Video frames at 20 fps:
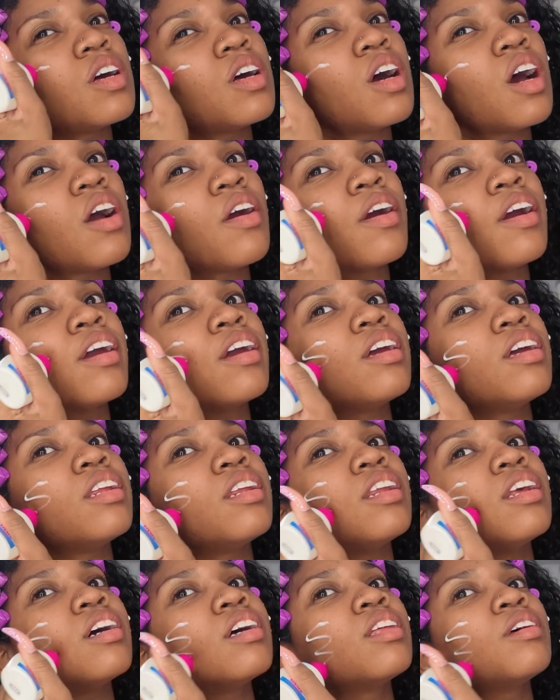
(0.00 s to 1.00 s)
Alright,
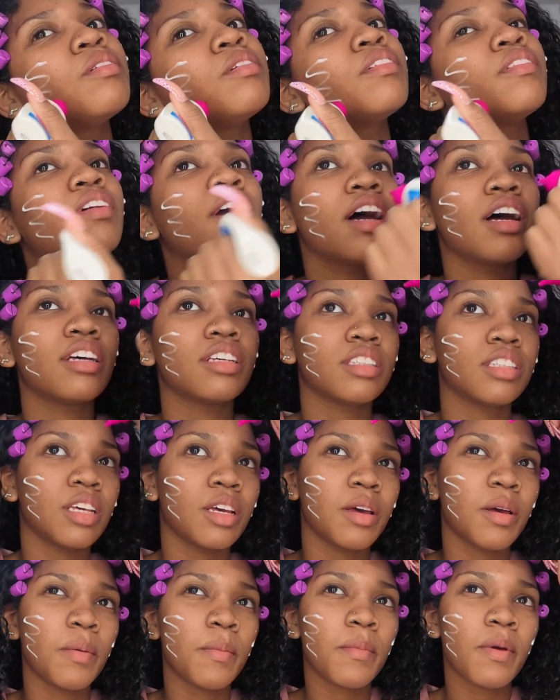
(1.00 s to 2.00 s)
now that we've got
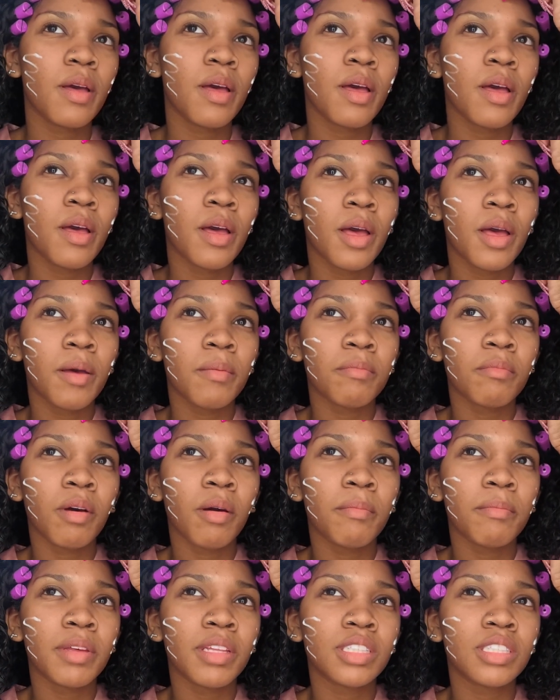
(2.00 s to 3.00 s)
some
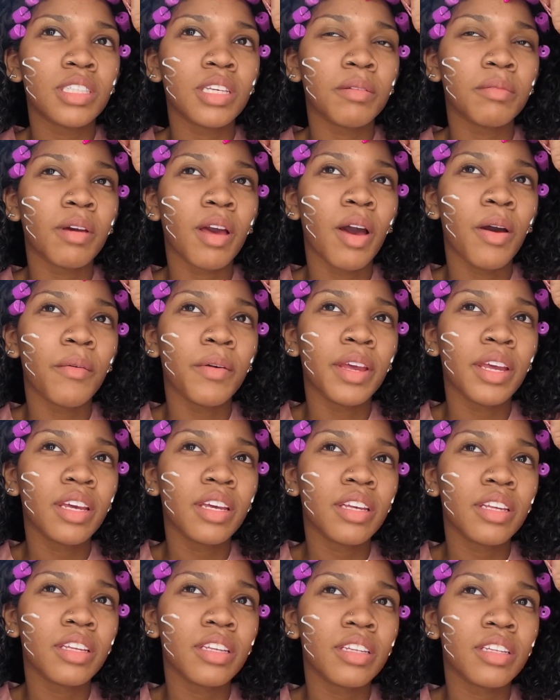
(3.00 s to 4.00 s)
momentum
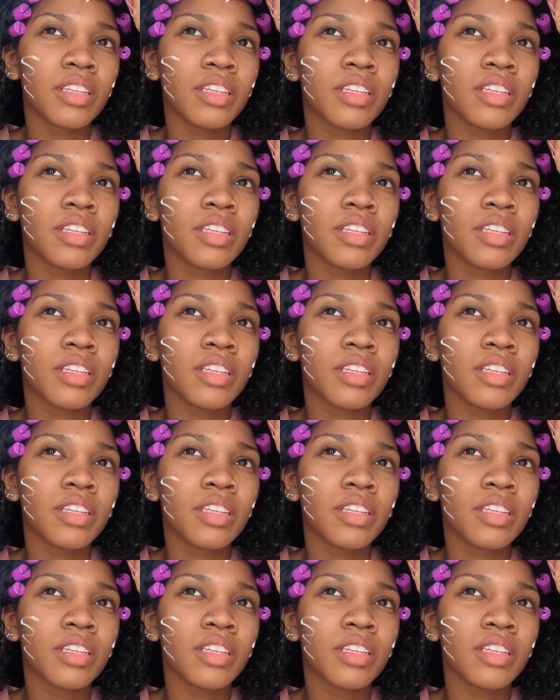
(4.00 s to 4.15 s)
going.